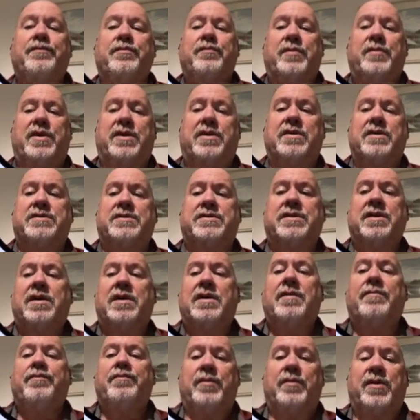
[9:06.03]
because
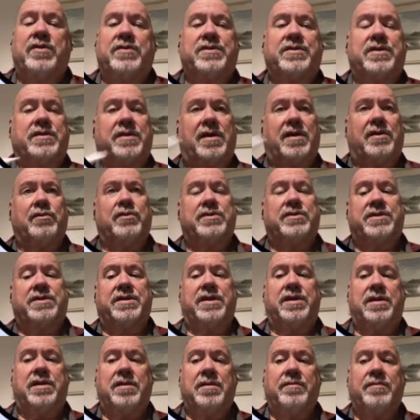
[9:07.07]
most of that was
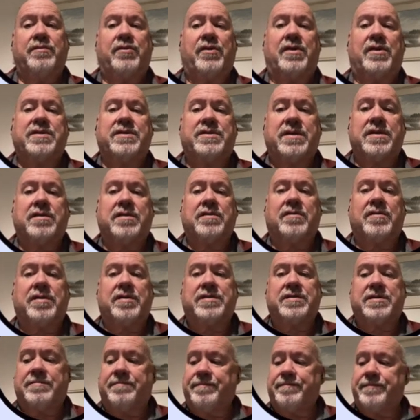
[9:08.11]
the price
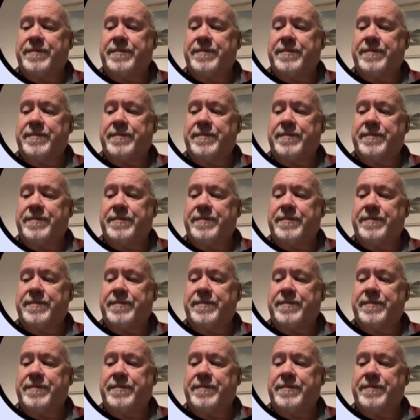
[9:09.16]
increase.